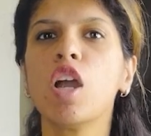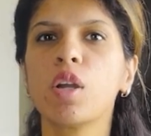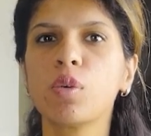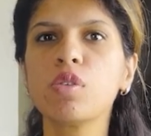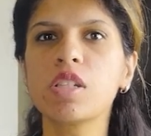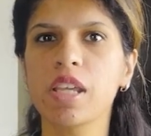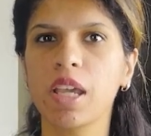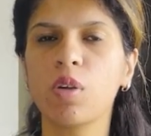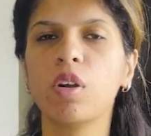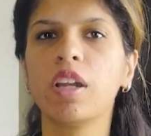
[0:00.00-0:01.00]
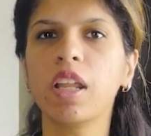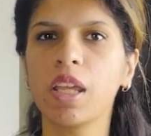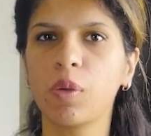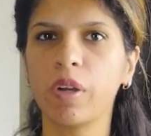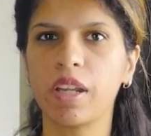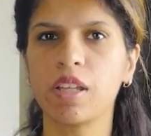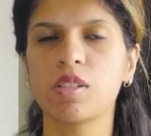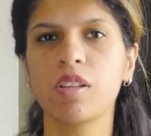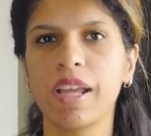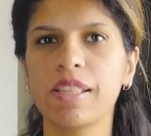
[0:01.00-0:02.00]
to stakeholder equity.
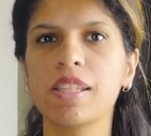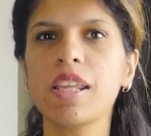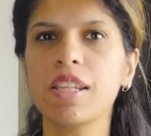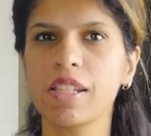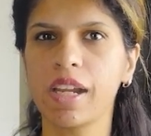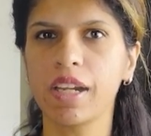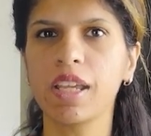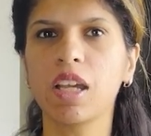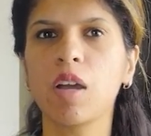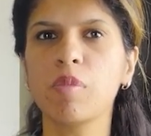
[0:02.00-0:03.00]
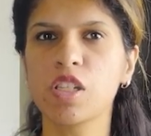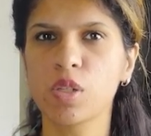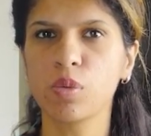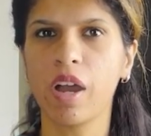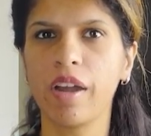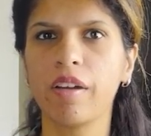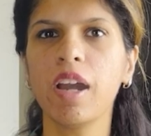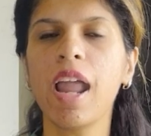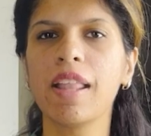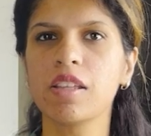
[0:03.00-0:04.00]
So let's say the net income is
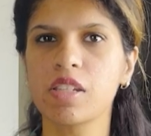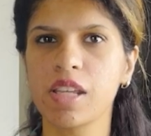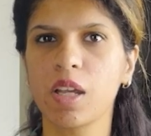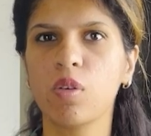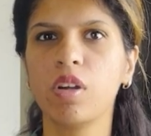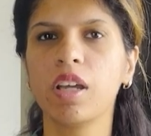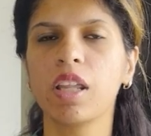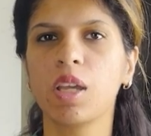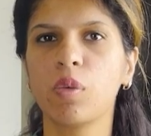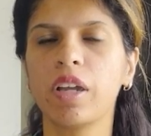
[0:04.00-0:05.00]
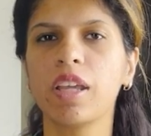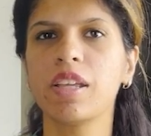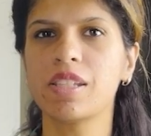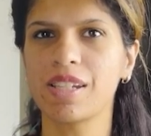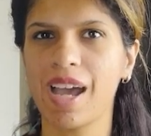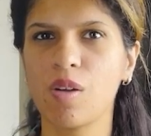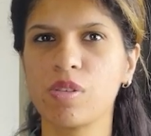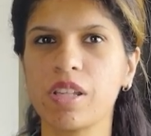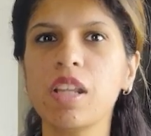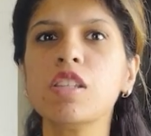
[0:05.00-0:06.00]
200 and the stakeholder equity is
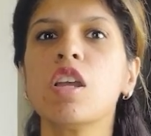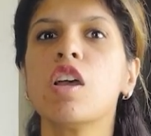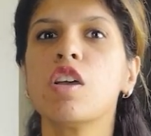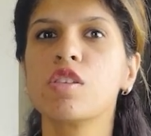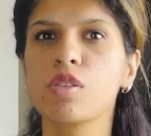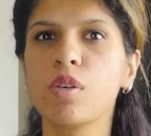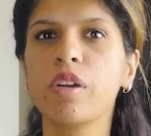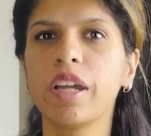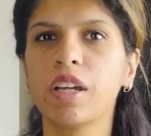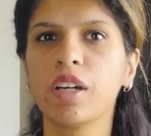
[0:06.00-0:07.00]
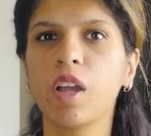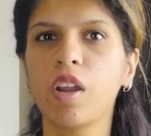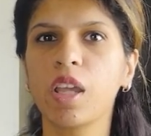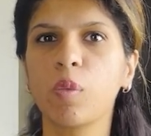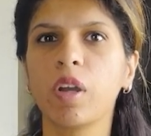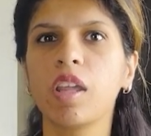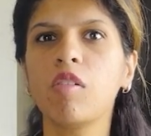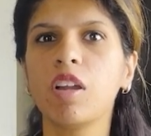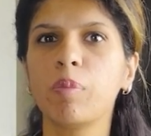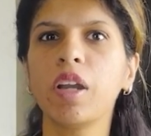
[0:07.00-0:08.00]
1000. So return on equity
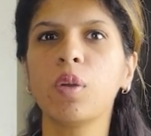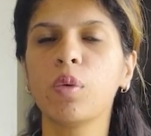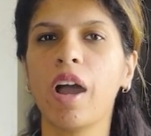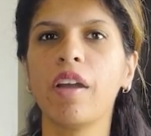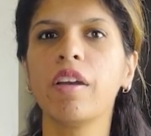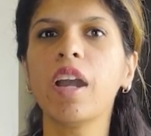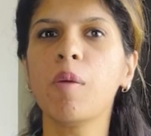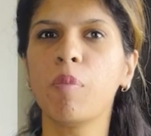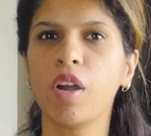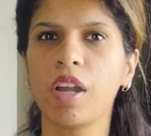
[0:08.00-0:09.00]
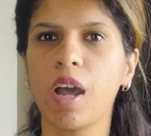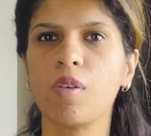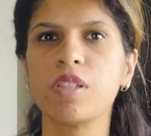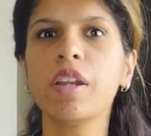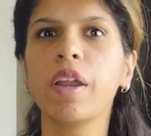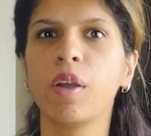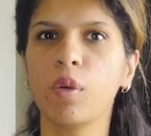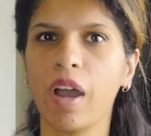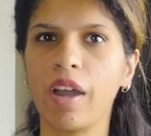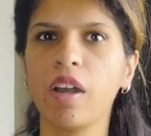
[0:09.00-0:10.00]
will be 200 upon 1000 into
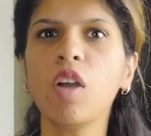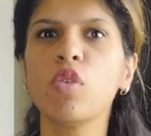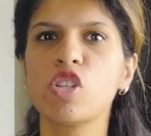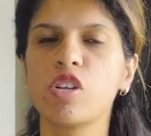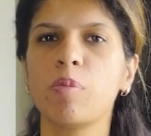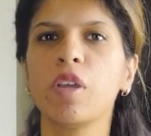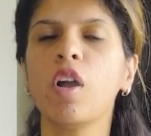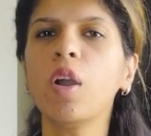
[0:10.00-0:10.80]
100, which will be your